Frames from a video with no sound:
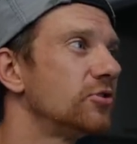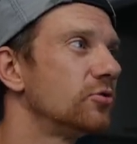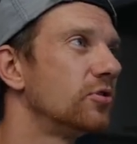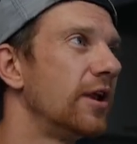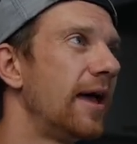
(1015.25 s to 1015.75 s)
you
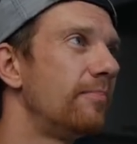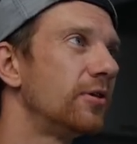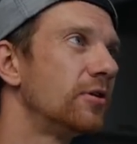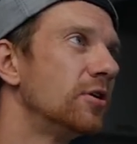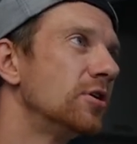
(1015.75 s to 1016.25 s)
on
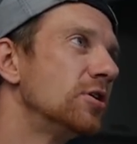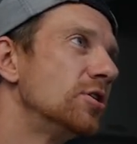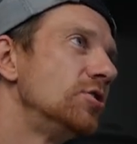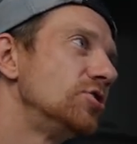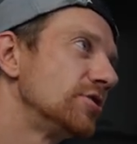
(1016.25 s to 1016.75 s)
Apple
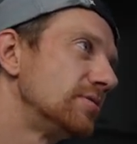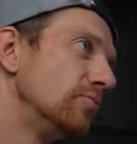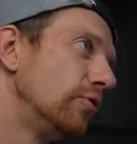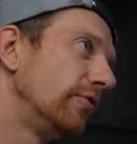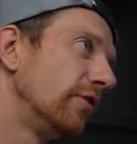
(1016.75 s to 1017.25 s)
just
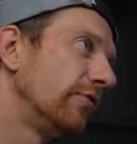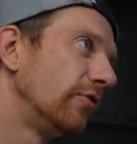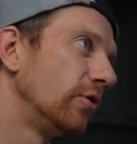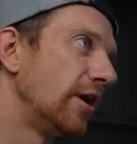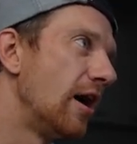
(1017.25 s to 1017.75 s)
move this
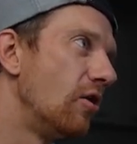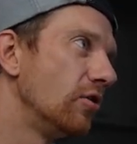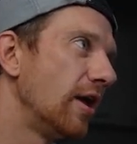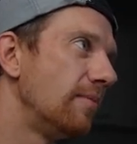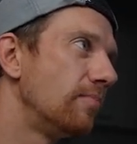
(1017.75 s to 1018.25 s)
folder out
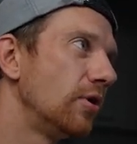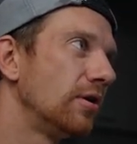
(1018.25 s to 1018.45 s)
and put it